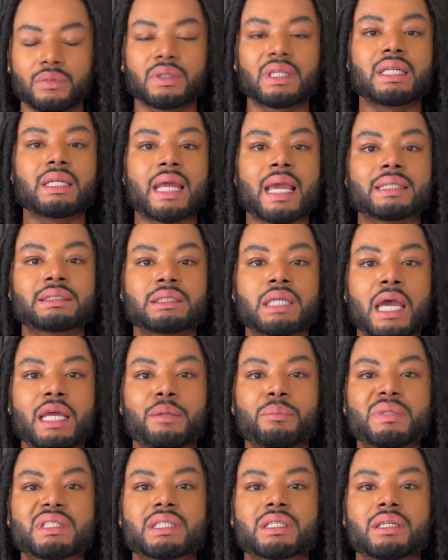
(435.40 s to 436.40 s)
The next
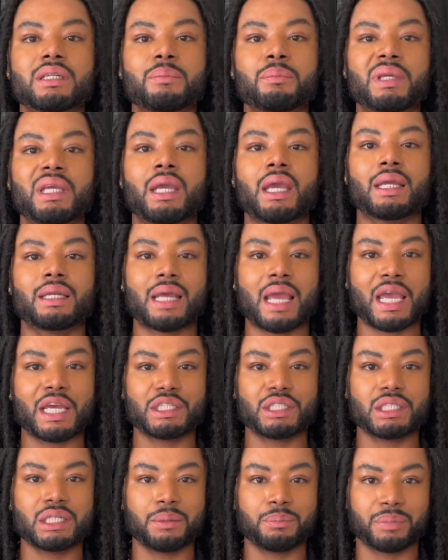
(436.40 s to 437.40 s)
item is gonna be an
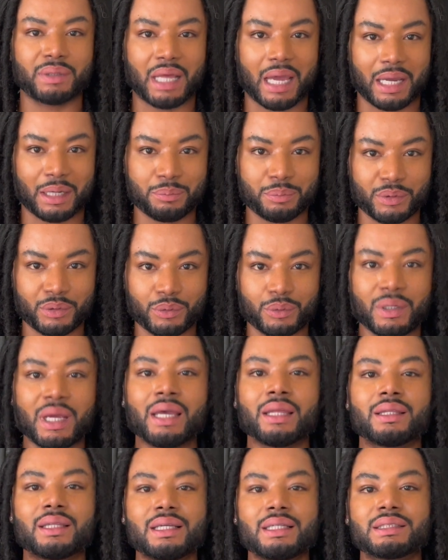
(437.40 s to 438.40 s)
edgy black boot.
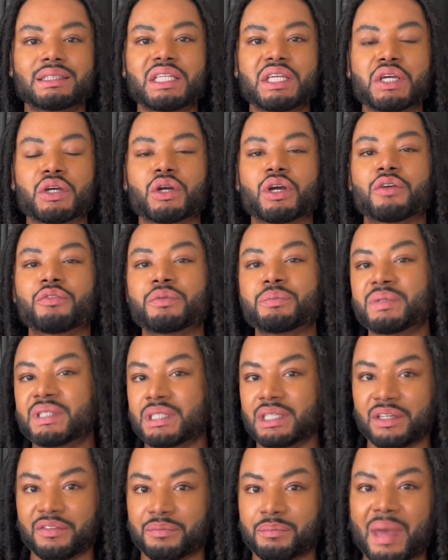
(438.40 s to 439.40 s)
These here are from
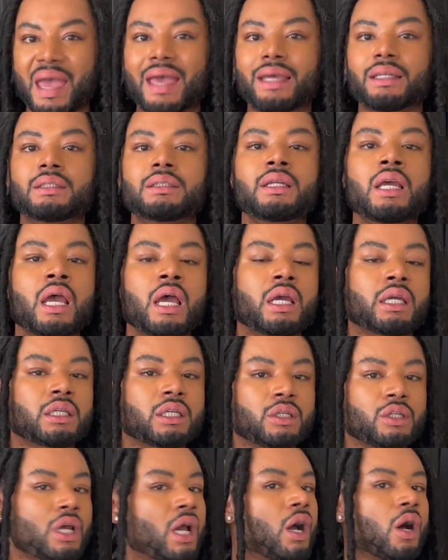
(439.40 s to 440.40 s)
Steve Madden.
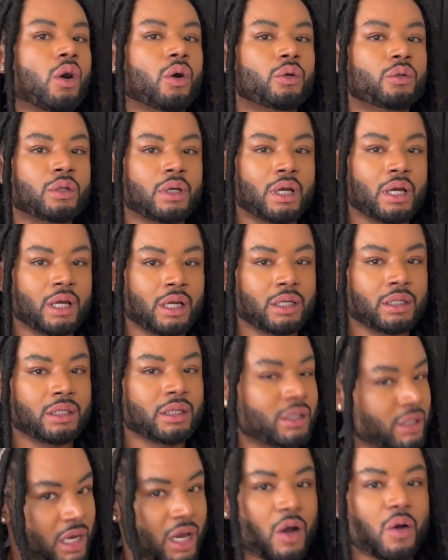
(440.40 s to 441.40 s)
You know,
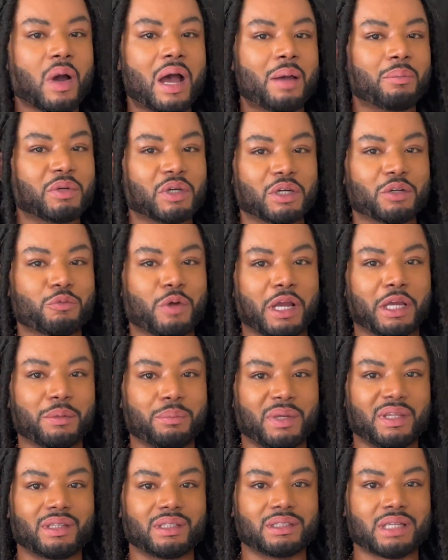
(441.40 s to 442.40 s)
I'm gonna
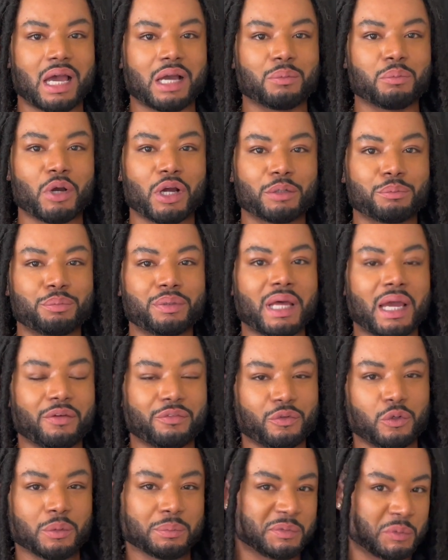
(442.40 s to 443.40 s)
recommend the Doc Marten
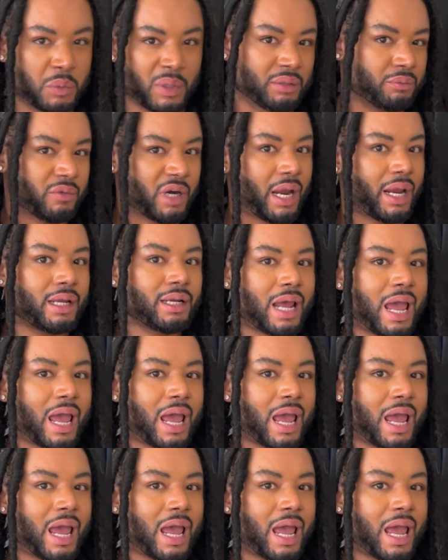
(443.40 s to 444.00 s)
Platforms one, right?